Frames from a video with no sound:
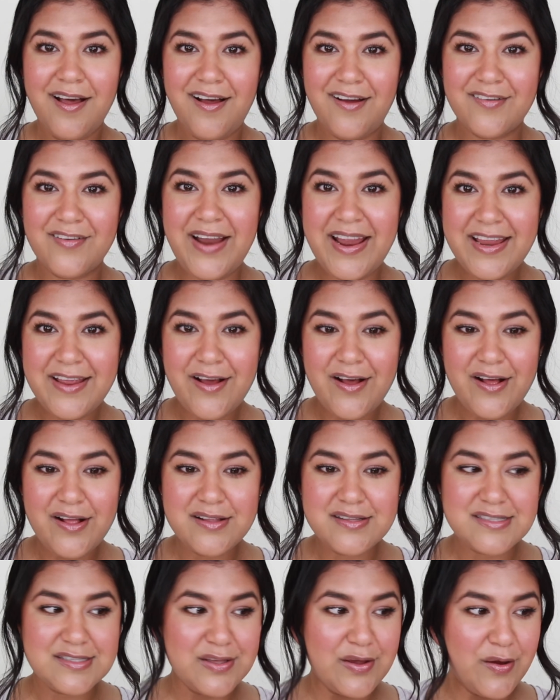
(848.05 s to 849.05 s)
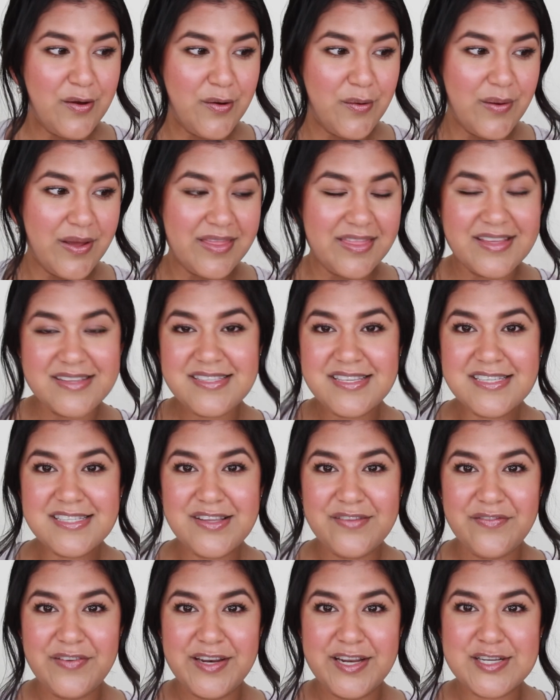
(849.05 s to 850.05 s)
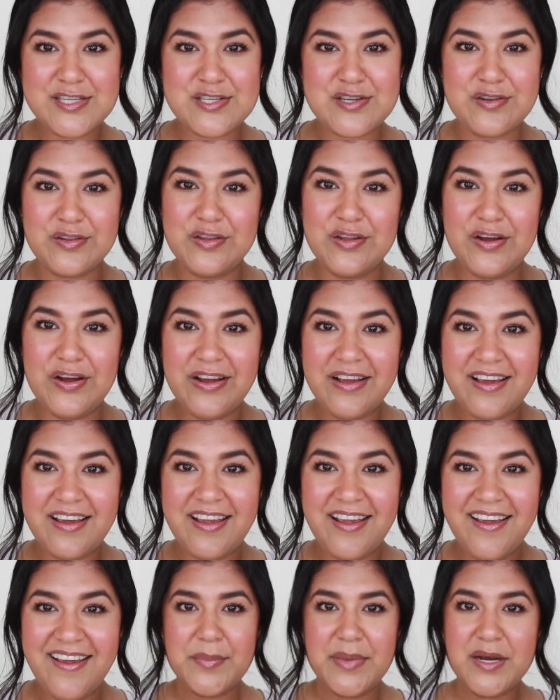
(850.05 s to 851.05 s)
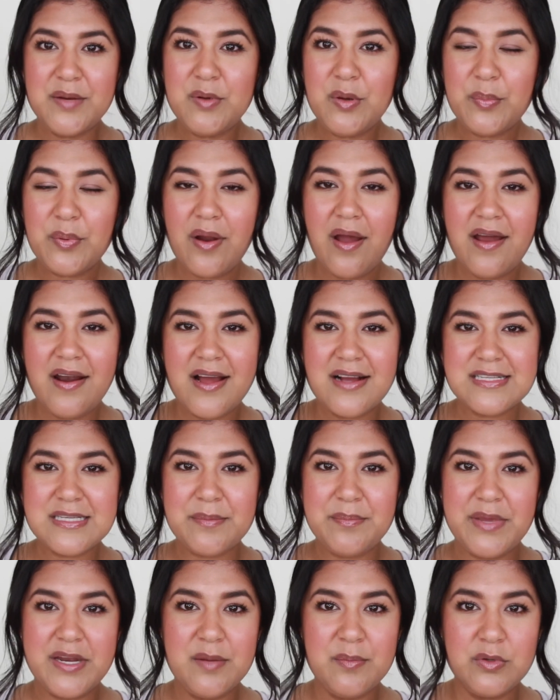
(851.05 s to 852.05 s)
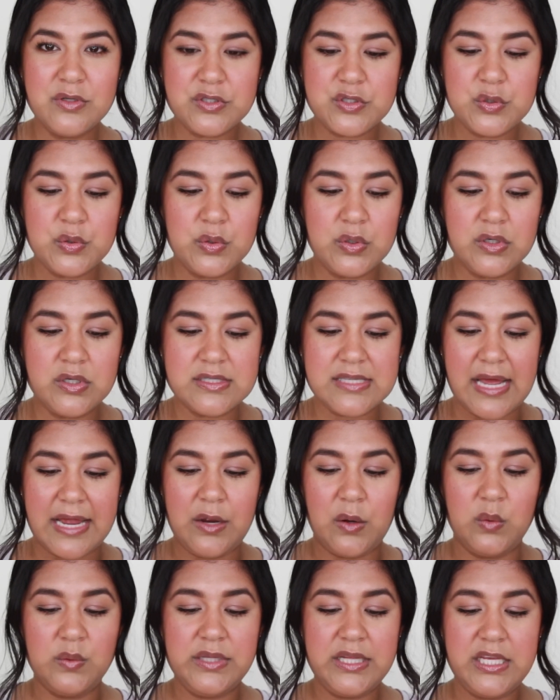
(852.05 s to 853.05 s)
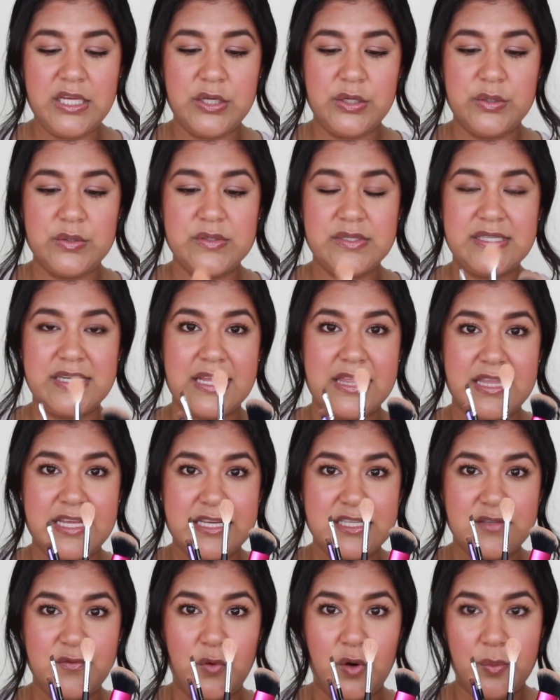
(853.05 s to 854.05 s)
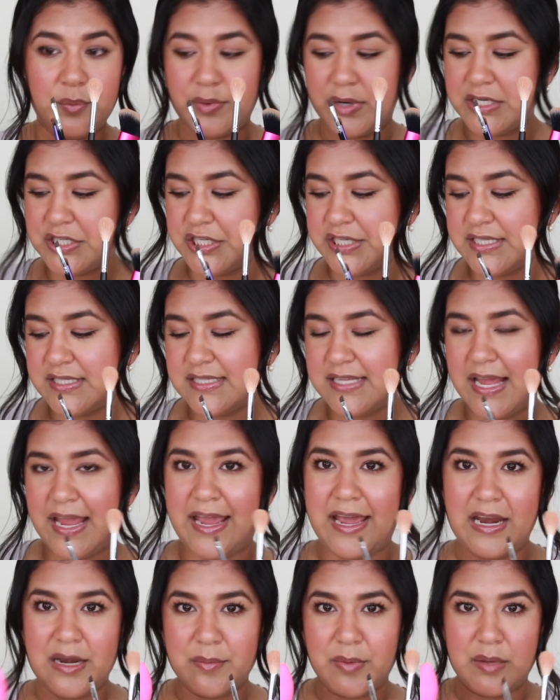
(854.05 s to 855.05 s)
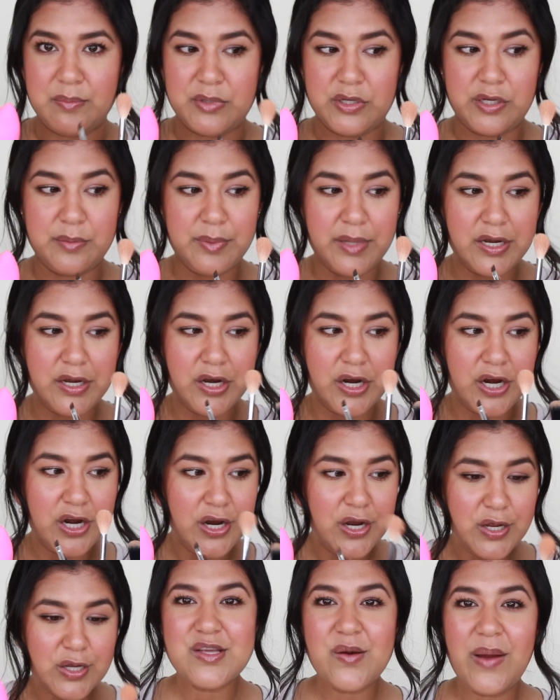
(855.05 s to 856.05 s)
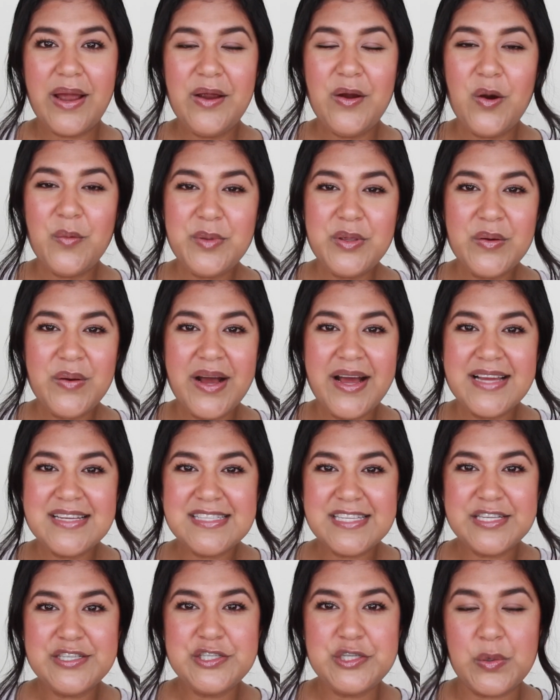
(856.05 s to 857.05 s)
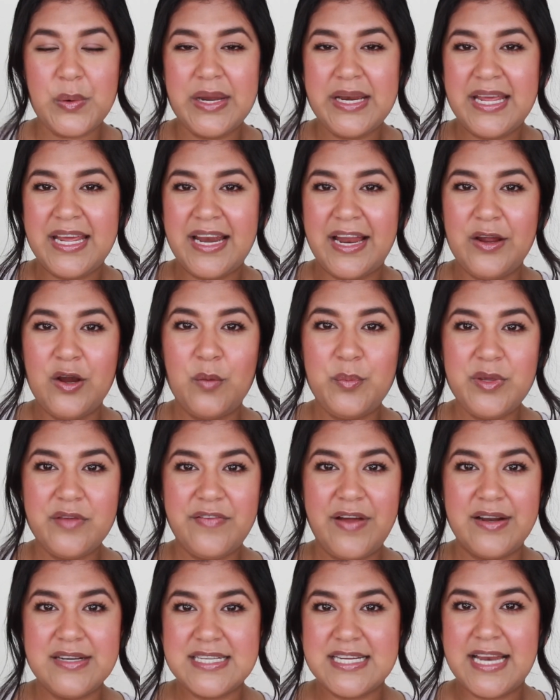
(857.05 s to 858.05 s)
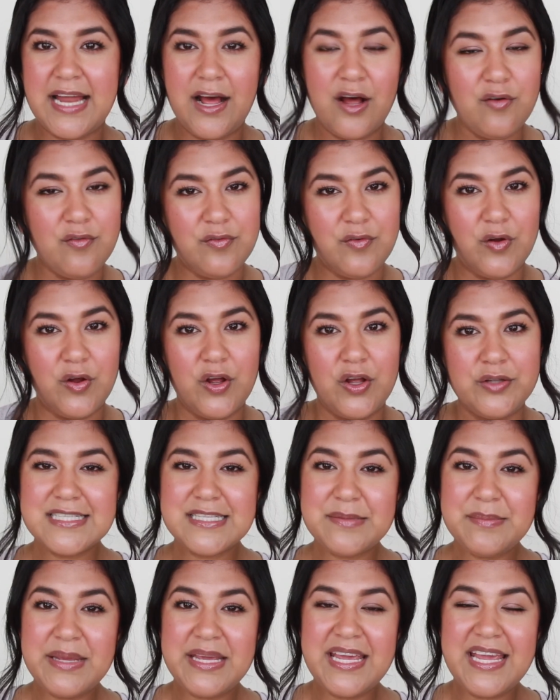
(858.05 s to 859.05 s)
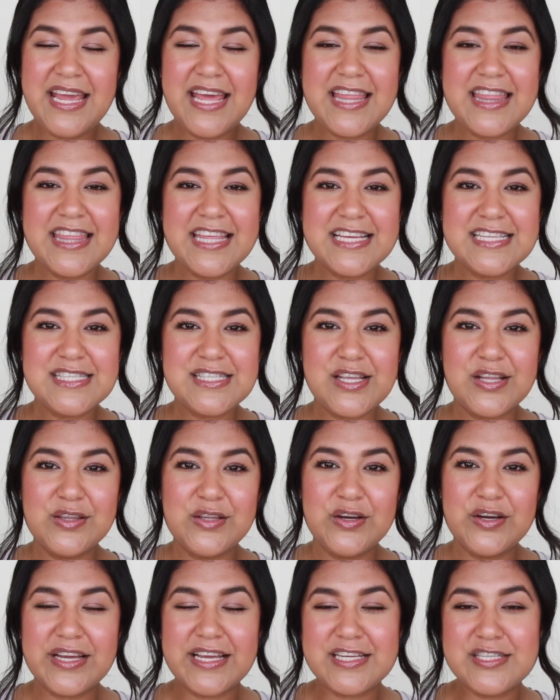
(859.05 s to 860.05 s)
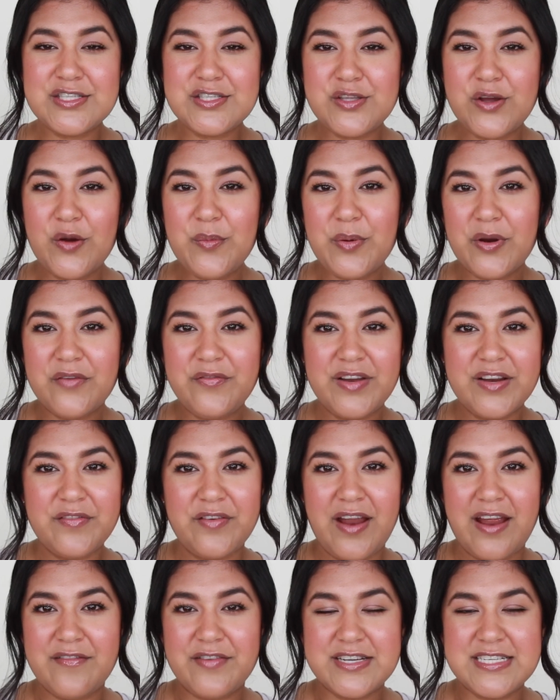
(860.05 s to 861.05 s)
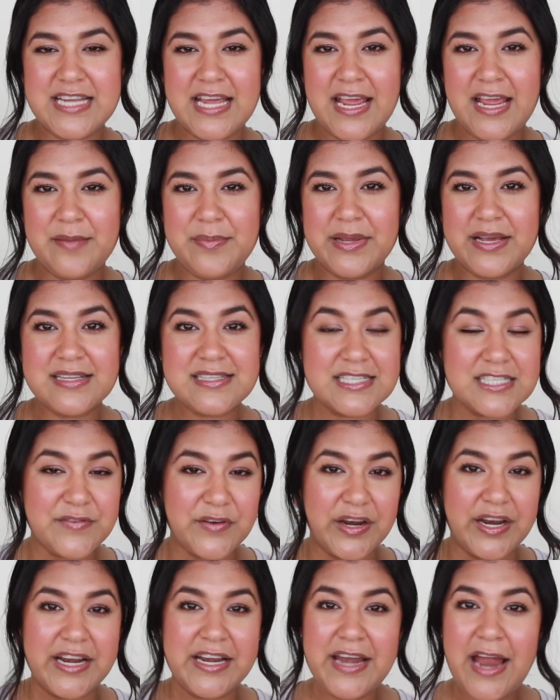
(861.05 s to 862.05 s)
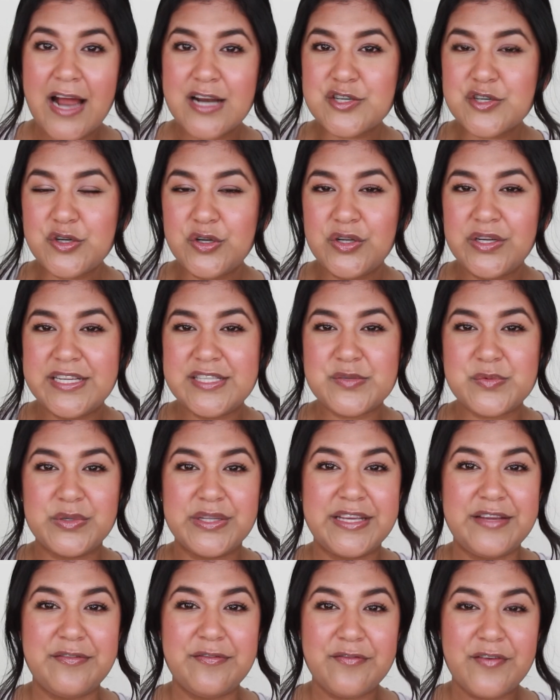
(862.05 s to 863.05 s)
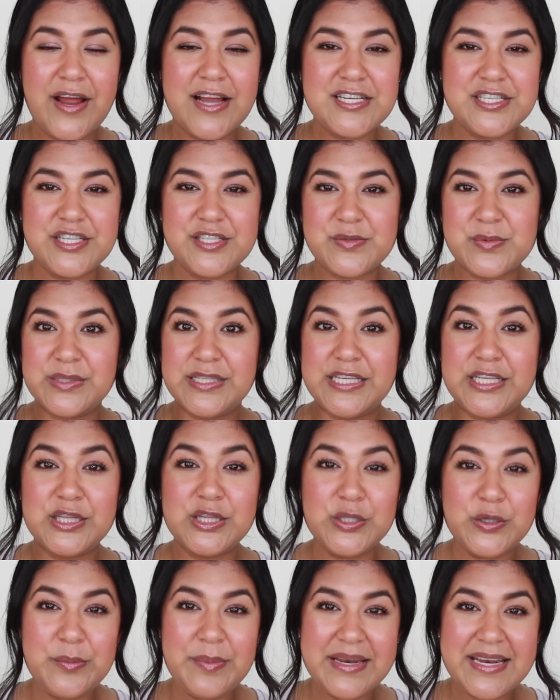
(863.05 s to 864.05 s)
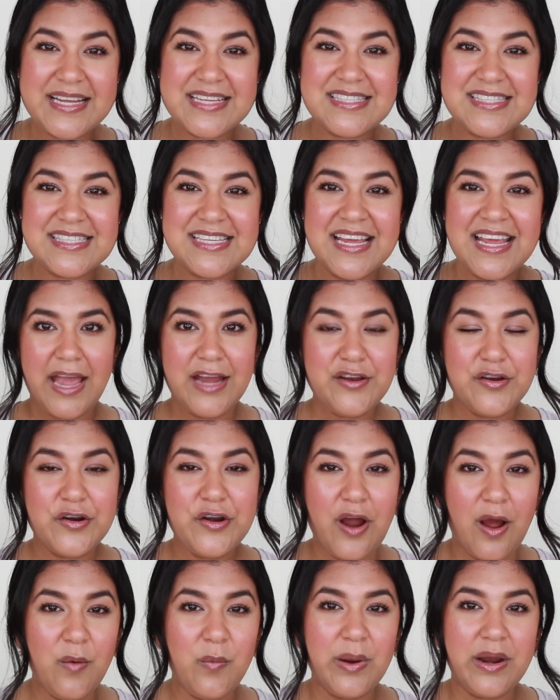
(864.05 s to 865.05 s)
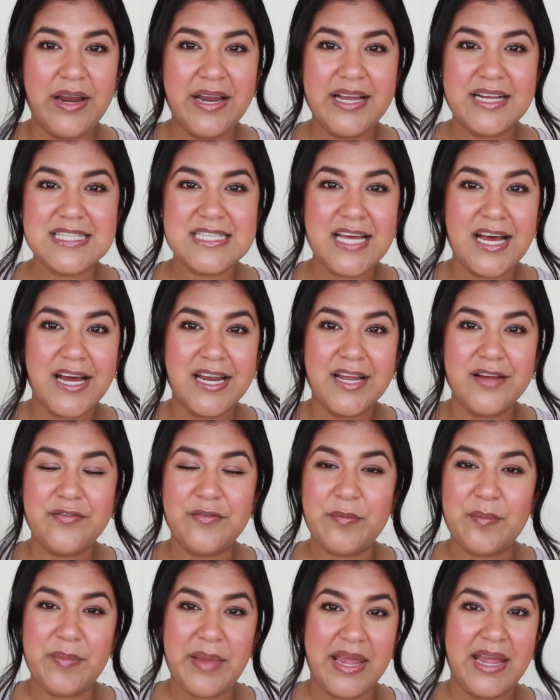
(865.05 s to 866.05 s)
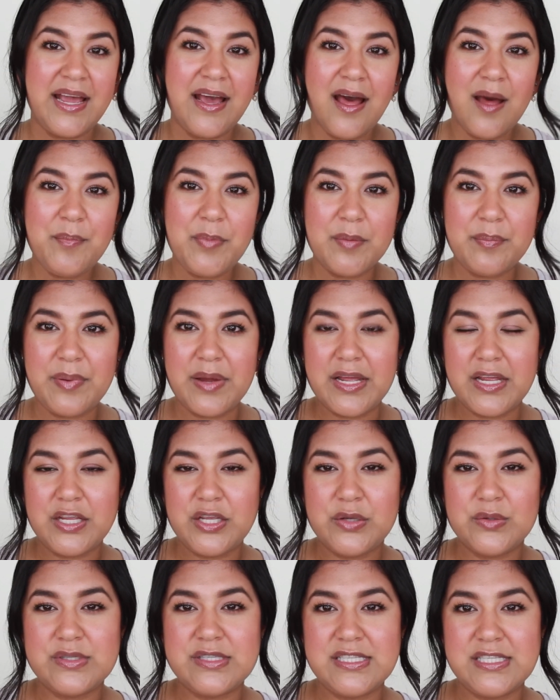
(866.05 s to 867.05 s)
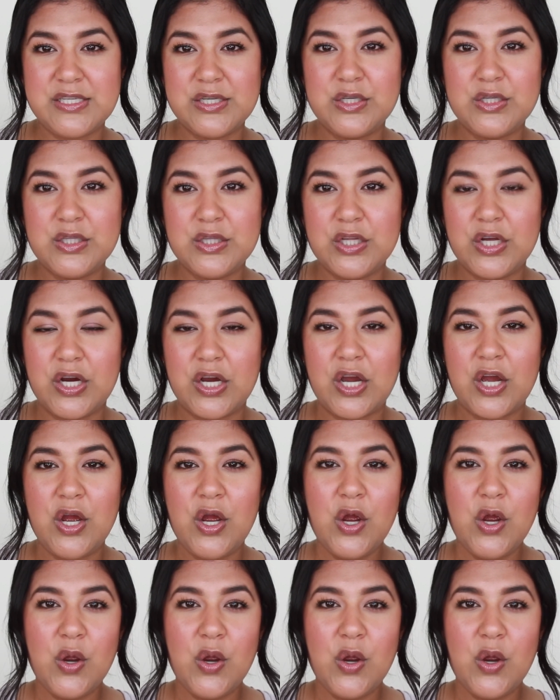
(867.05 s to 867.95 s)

All right, y'all, so this is the finished look. Minimal product, minimal tools. I only used these four brushes and my beauty blender. So I hope you guys enjoyed it. I hope you found it helpful. To me, this look is so perfect for every day because it's very natural, it's really fresh, it's really luminous, and you're not wearing a ton of makeup, but you still look